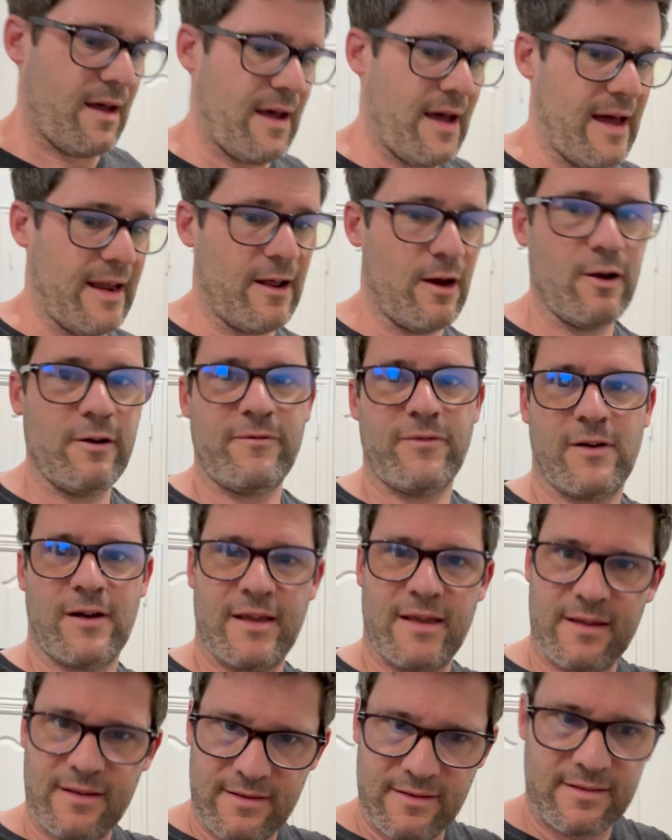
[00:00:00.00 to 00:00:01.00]
and
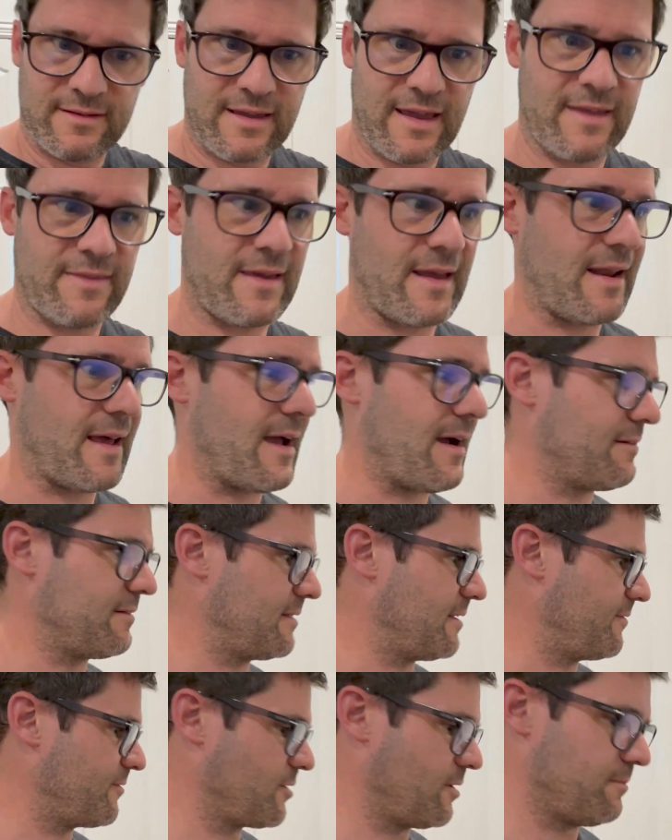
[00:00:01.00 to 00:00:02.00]
hopefully get that out.
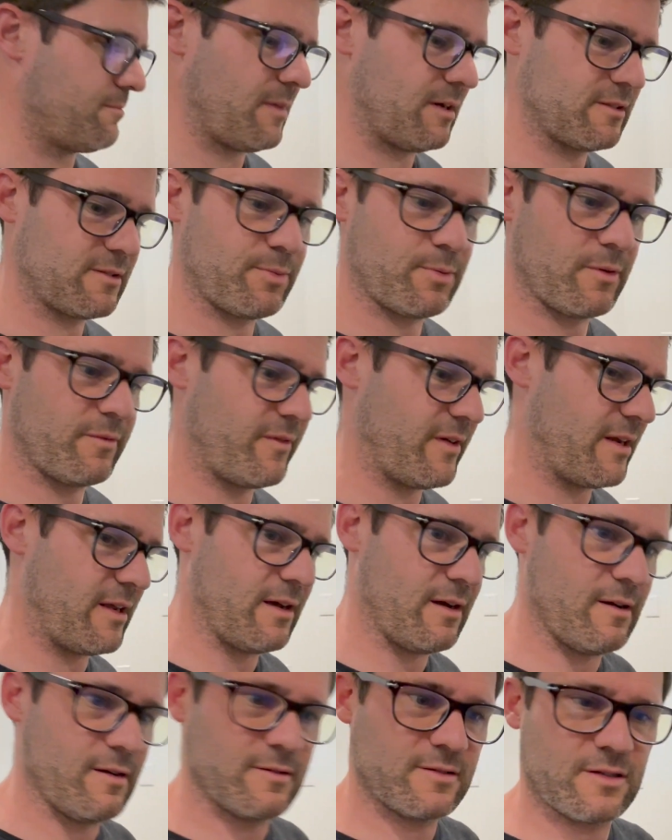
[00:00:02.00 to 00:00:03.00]
I've got multiple
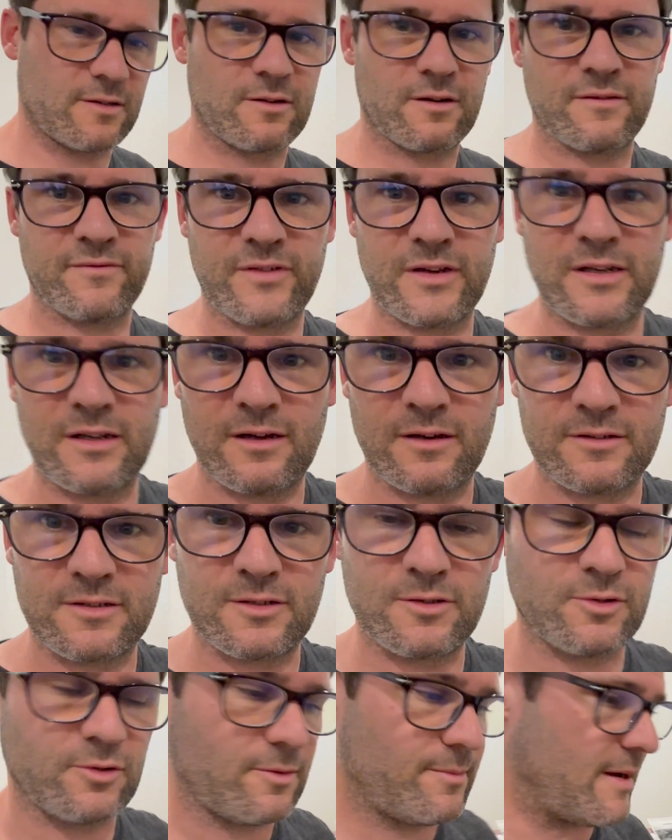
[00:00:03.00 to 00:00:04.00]
videos. I've got a video to
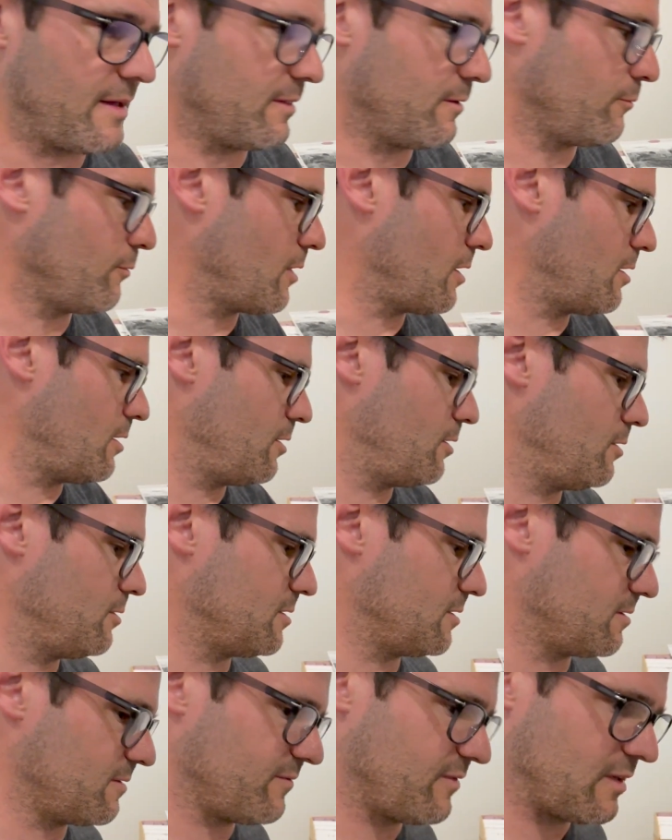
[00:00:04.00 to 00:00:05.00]
do about the road.
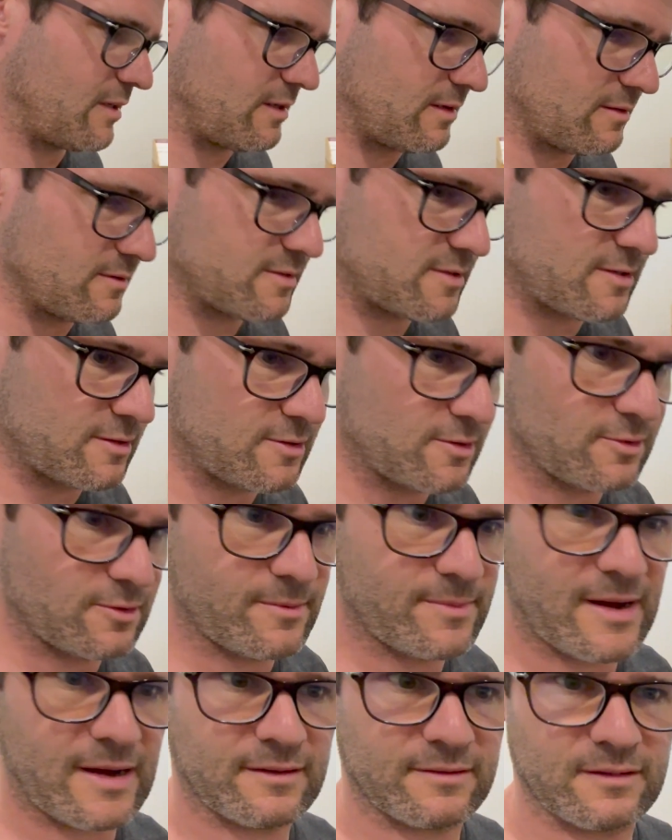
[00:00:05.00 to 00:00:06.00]
I've got videos to do
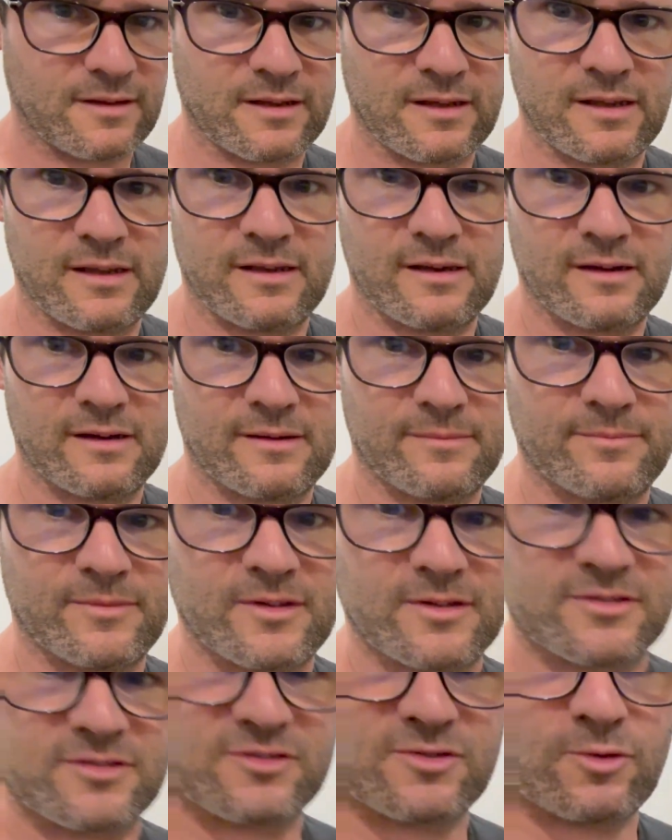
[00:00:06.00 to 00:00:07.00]
about the, um,
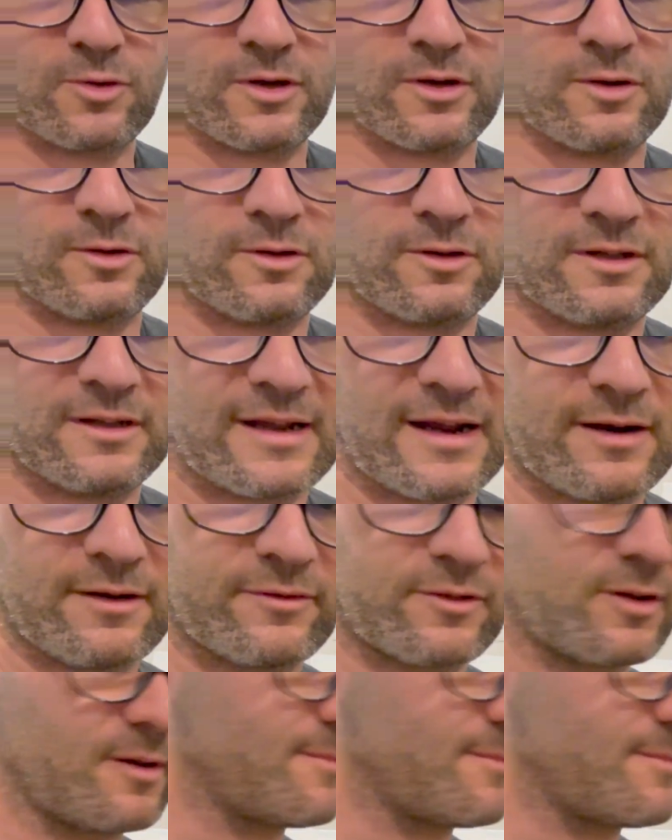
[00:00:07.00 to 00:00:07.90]
the soil and how I've gone